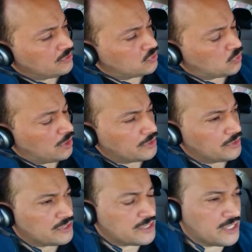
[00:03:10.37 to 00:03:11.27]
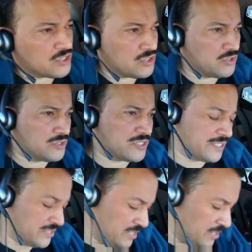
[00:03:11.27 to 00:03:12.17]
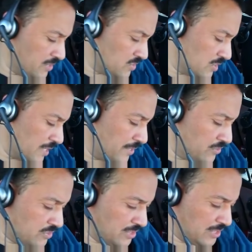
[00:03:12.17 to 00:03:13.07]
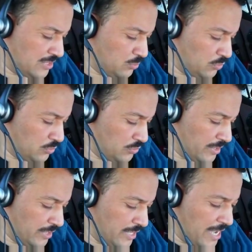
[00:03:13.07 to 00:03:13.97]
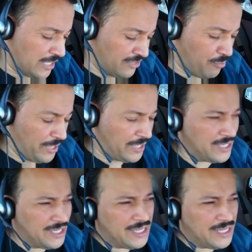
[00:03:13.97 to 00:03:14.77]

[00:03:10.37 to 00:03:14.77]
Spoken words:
draw your attention to is I see these letters in the Hebrew alphabet.